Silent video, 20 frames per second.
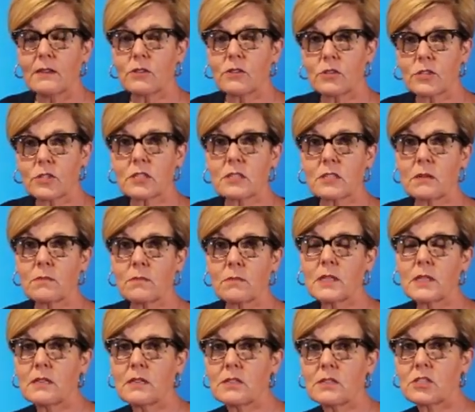there's just
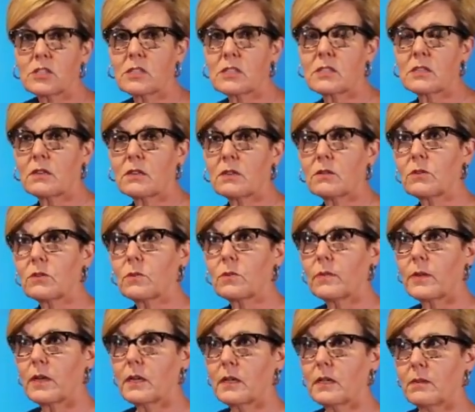something just
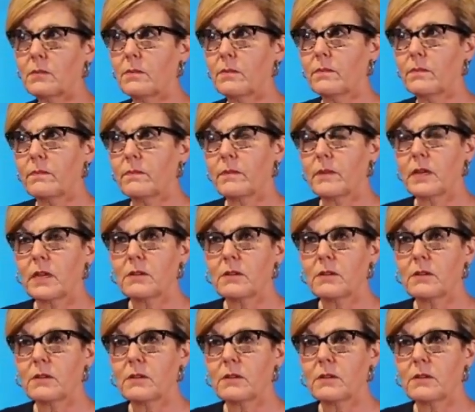so, um,